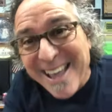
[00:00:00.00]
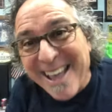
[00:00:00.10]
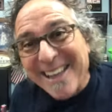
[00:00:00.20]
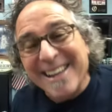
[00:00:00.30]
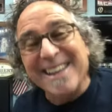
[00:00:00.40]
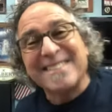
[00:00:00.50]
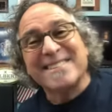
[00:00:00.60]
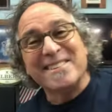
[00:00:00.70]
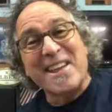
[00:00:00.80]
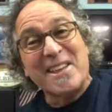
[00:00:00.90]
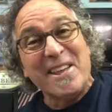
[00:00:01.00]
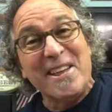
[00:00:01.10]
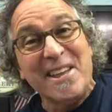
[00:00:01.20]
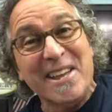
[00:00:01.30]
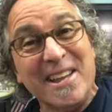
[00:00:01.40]
hey, it's
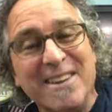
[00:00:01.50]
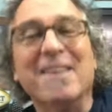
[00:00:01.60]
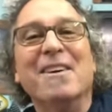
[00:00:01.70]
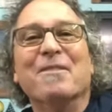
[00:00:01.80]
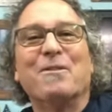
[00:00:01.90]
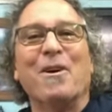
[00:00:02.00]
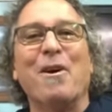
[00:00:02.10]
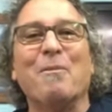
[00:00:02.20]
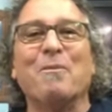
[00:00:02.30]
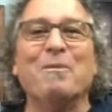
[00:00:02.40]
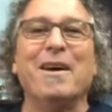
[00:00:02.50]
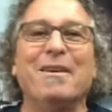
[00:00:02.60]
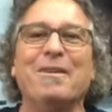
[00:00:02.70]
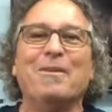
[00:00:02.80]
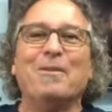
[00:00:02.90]
Nicky from
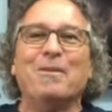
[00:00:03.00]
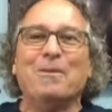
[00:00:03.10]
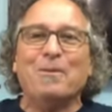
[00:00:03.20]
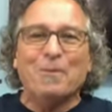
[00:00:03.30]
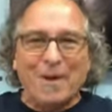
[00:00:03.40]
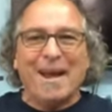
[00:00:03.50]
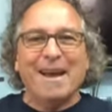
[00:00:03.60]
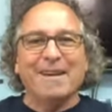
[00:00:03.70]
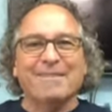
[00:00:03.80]
where?